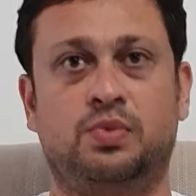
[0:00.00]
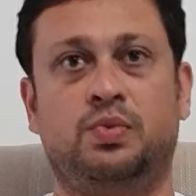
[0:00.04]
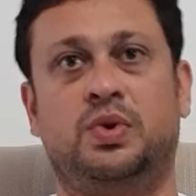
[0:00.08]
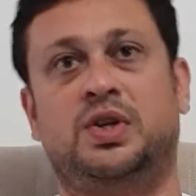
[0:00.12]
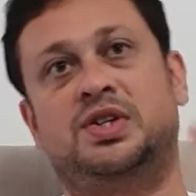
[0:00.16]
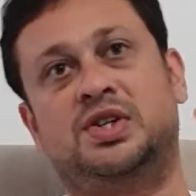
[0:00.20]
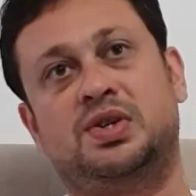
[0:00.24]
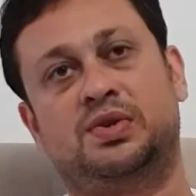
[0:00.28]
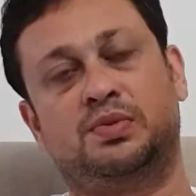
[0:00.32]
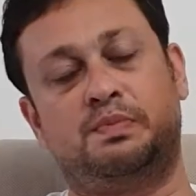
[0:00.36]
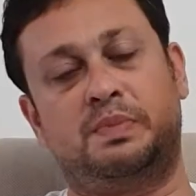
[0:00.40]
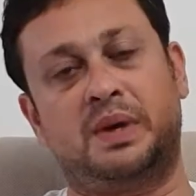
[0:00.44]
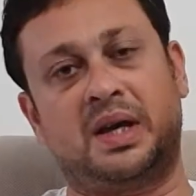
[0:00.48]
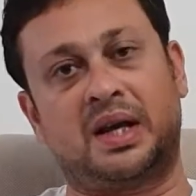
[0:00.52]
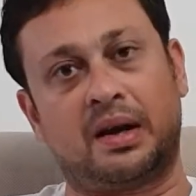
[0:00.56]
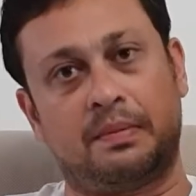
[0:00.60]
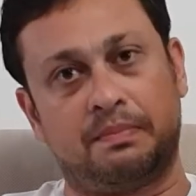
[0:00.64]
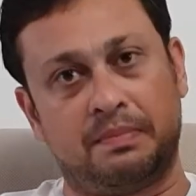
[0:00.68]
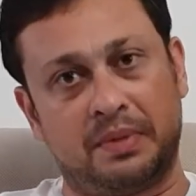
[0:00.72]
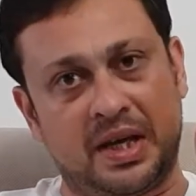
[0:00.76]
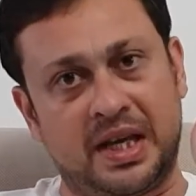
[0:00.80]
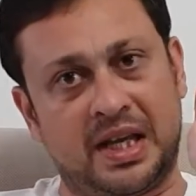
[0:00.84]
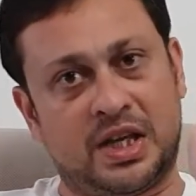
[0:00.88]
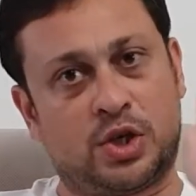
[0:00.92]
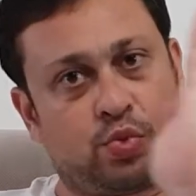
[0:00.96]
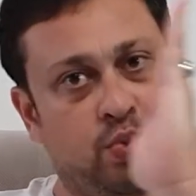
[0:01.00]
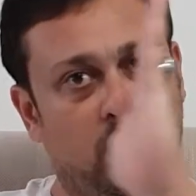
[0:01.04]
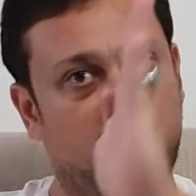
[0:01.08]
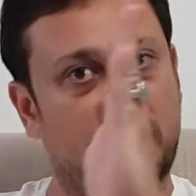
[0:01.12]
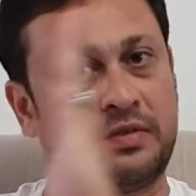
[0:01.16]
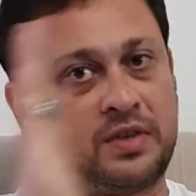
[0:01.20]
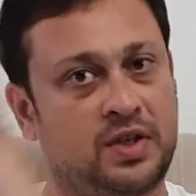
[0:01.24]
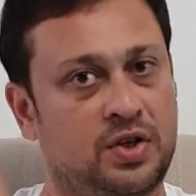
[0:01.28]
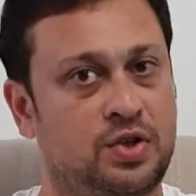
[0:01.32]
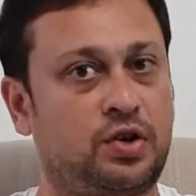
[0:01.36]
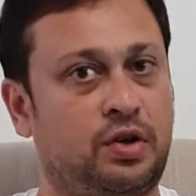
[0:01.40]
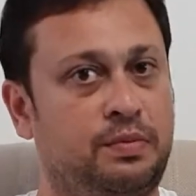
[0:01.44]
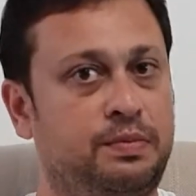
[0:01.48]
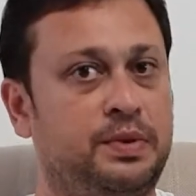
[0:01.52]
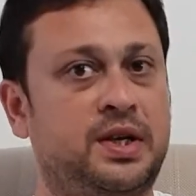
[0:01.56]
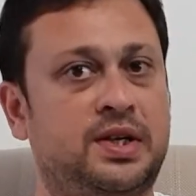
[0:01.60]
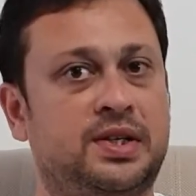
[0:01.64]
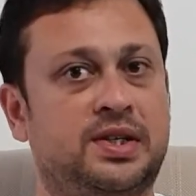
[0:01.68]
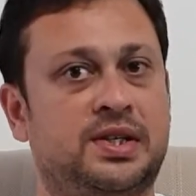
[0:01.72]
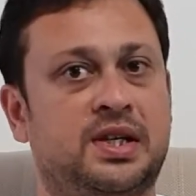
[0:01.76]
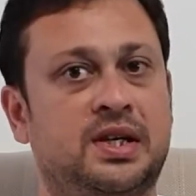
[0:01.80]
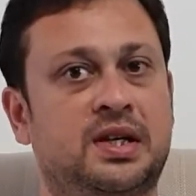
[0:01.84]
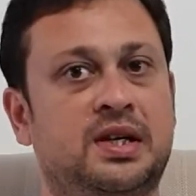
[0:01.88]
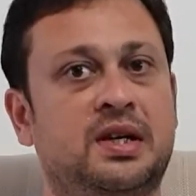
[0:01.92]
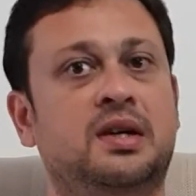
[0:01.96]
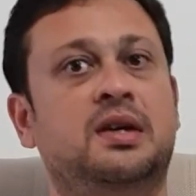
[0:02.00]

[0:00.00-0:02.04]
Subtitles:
which is pick up each one of the topics